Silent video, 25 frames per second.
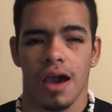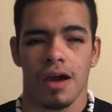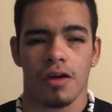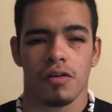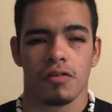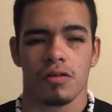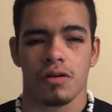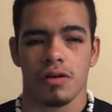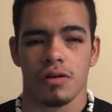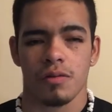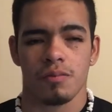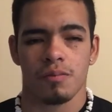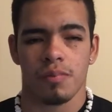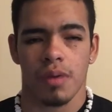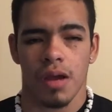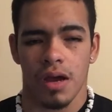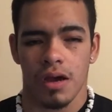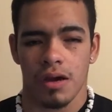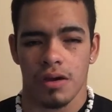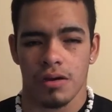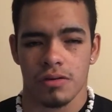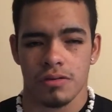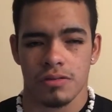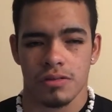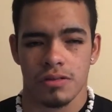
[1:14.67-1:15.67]
outer
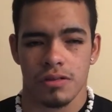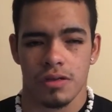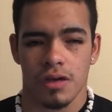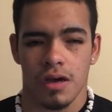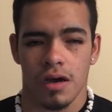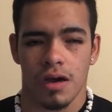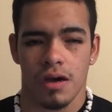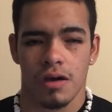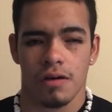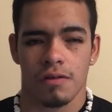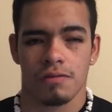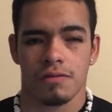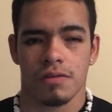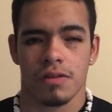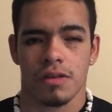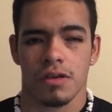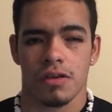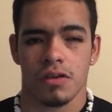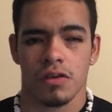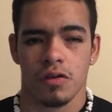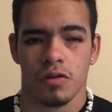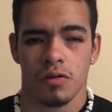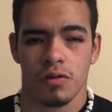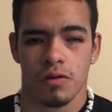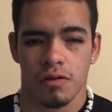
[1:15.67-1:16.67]
bounds of the
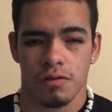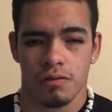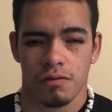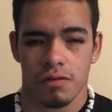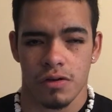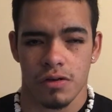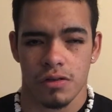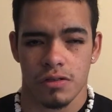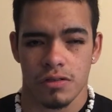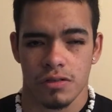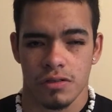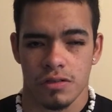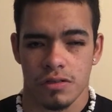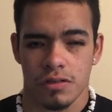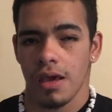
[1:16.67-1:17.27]
universe.